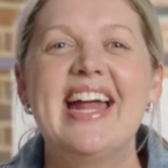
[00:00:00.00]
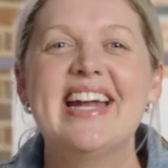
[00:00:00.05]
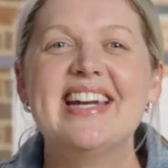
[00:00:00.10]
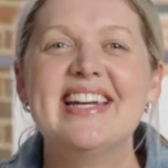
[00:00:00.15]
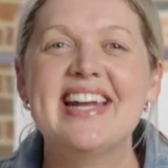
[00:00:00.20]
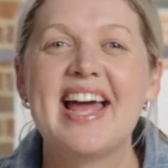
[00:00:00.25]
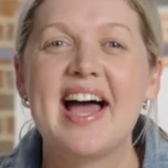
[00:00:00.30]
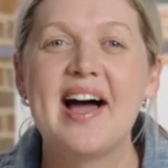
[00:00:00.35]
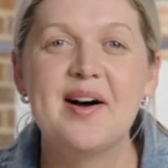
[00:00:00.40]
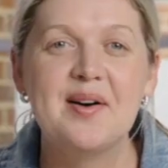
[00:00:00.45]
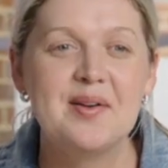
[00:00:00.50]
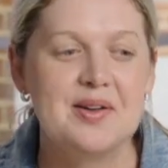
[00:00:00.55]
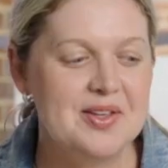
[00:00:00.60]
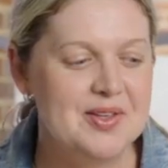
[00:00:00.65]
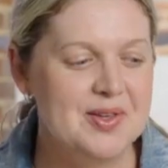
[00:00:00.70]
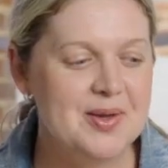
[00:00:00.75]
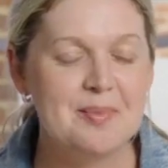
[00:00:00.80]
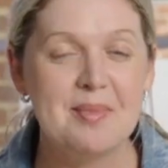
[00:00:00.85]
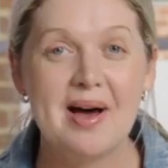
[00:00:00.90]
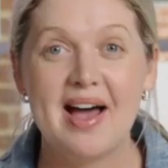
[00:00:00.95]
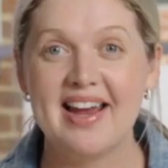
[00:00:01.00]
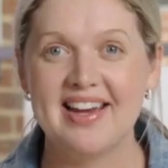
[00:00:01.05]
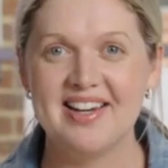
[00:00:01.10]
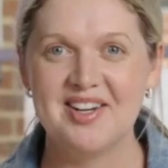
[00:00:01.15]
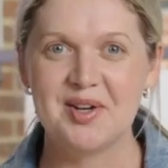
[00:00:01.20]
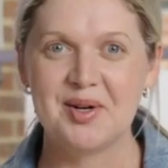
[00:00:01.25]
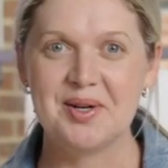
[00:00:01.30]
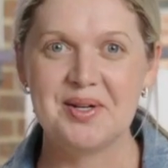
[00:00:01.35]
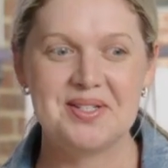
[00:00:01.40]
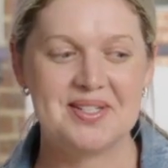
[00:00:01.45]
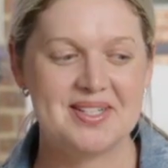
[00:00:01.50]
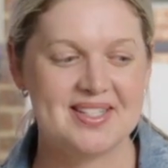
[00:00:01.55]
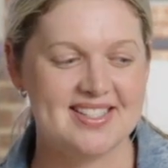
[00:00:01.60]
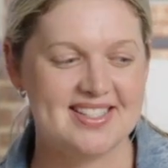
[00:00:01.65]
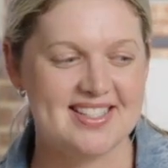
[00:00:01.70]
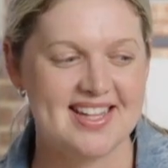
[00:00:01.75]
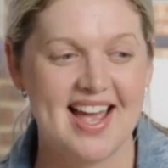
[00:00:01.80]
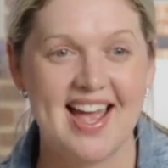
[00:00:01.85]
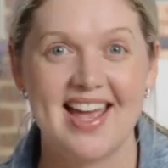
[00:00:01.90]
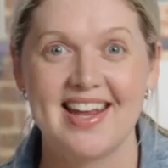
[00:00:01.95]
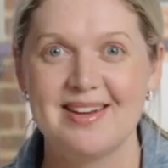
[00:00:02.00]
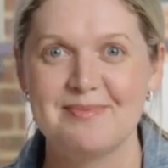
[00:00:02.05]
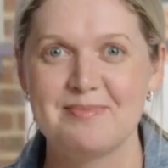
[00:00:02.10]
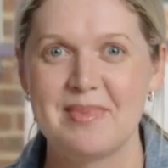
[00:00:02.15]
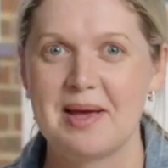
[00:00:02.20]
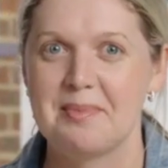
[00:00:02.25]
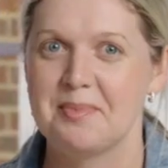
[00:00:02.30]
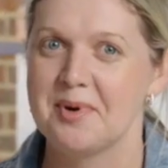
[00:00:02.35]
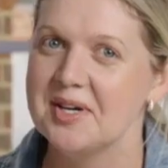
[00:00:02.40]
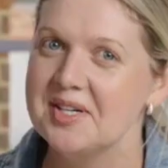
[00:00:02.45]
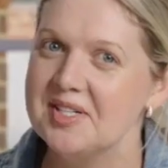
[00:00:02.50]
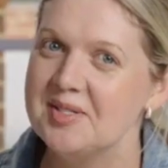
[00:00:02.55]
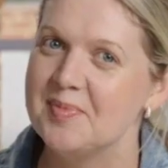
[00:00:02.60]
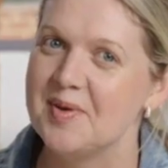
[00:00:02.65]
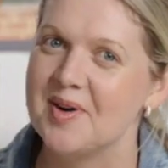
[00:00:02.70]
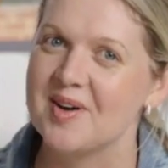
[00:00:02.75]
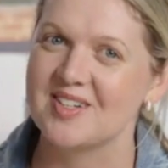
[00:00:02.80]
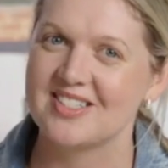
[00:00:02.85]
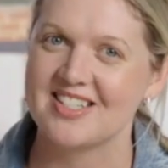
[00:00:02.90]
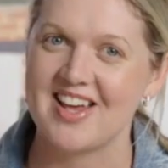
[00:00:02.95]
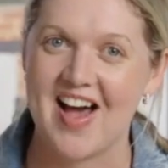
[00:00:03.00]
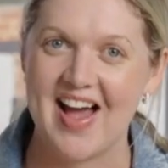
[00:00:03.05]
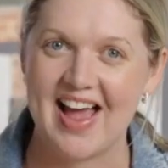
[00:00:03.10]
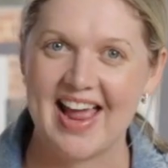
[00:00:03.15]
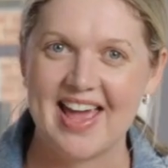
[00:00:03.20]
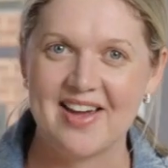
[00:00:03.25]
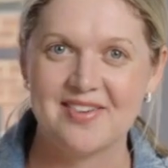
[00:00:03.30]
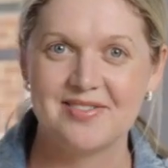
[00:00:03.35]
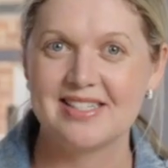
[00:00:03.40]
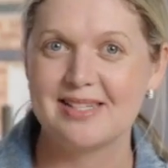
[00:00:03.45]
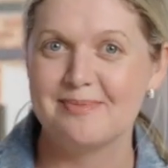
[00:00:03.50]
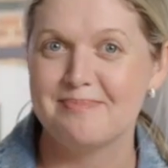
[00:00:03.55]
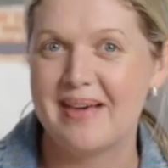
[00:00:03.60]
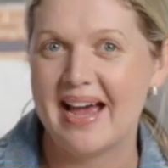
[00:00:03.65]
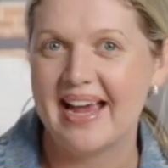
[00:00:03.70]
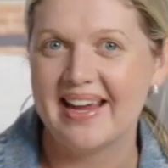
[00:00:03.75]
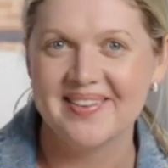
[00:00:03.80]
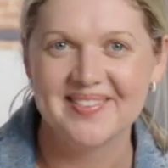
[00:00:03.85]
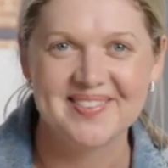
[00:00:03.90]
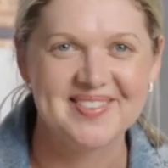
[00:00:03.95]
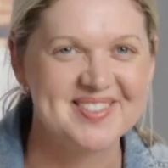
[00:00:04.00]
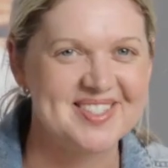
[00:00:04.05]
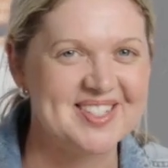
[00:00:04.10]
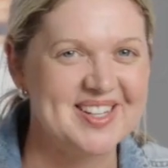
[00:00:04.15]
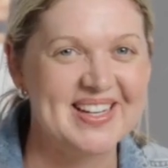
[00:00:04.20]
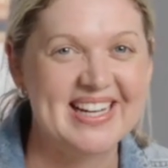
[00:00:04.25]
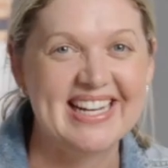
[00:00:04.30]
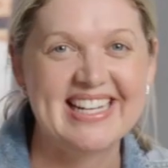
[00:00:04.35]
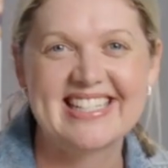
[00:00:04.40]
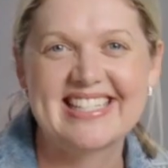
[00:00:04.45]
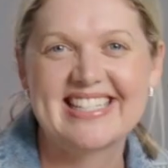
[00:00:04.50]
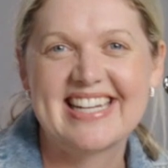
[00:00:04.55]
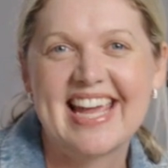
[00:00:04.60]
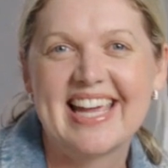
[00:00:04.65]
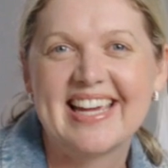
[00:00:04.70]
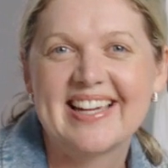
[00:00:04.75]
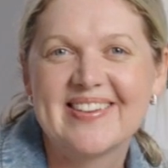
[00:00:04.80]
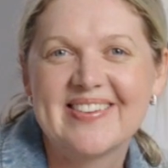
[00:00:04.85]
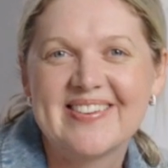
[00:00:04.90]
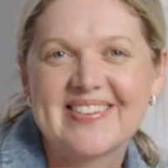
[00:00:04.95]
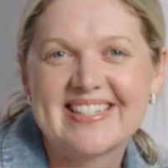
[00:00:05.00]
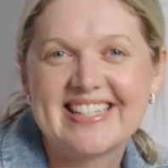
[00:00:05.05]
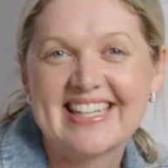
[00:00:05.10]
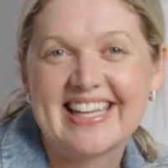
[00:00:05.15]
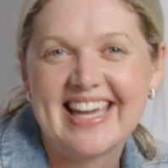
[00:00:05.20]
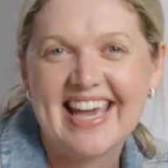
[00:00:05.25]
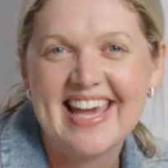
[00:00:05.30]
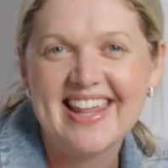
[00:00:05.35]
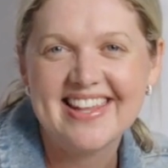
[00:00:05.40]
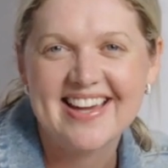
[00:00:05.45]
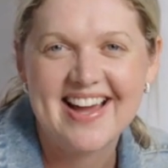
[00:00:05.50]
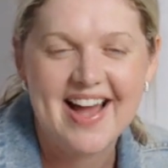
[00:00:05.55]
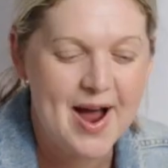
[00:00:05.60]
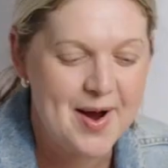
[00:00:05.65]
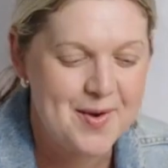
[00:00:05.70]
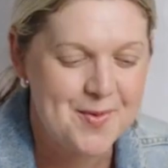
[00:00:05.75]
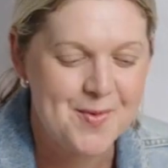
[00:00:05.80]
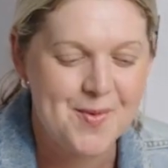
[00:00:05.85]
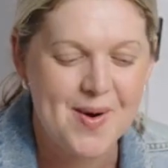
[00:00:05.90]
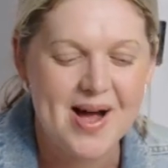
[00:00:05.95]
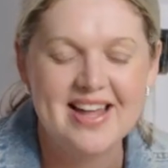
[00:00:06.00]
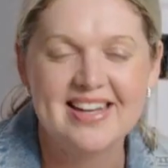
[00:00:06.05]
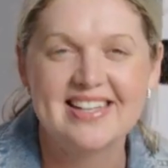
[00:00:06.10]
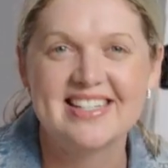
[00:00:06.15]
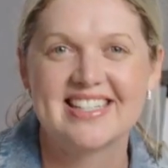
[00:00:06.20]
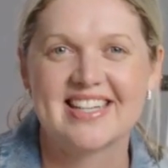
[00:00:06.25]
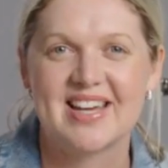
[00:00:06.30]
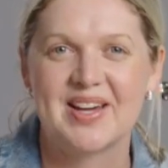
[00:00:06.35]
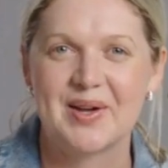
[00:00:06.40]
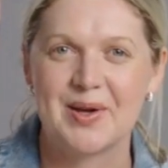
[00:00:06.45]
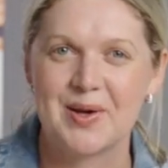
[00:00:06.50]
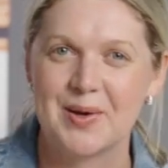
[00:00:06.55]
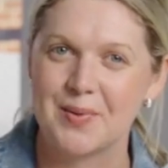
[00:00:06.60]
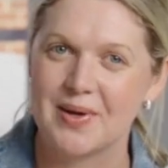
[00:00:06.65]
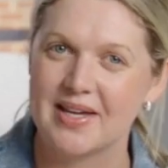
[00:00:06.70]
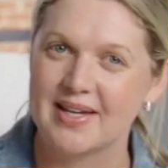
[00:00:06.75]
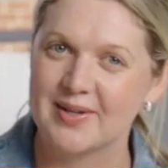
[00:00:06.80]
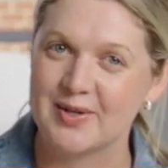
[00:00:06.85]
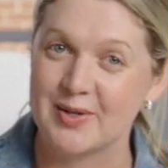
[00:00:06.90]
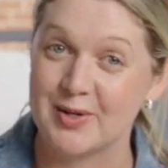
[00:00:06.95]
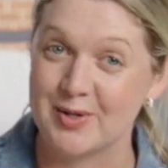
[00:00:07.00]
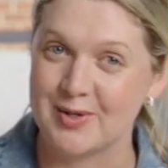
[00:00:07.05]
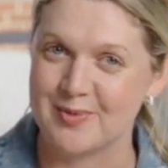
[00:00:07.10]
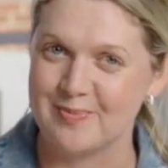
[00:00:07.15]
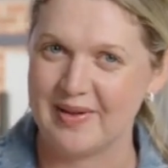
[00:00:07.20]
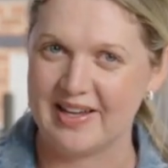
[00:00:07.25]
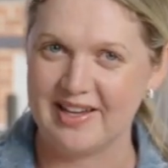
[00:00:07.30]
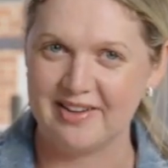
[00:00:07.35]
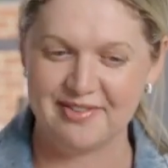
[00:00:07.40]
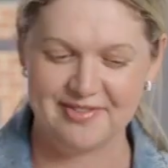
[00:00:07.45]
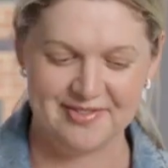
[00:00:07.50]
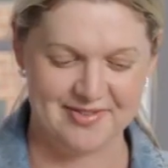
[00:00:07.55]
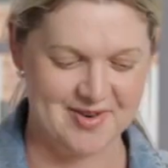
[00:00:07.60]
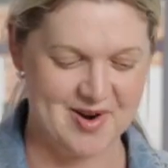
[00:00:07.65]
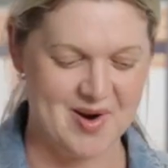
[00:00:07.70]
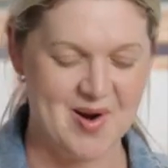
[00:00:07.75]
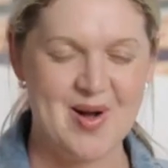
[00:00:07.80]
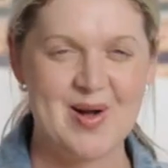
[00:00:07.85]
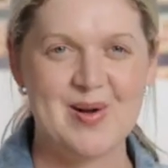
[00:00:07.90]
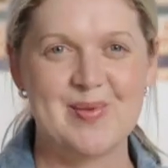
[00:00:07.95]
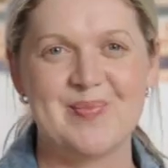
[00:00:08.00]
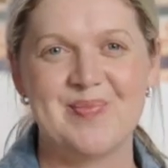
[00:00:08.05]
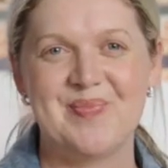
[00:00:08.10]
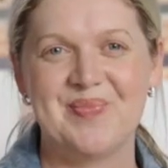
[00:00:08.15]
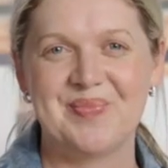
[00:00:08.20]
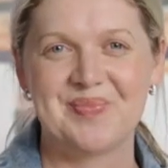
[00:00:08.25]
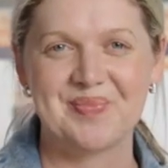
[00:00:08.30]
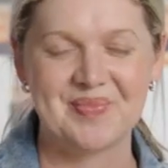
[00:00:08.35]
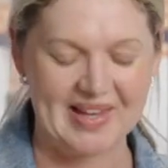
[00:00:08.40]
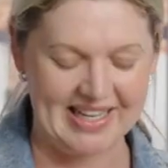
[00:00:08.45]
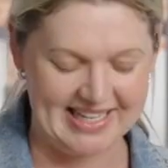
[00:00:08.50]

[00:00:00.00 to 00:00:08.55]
Now, you might notice that in my postbox I have some mail, so let's take a look together. I wonder who it could be from.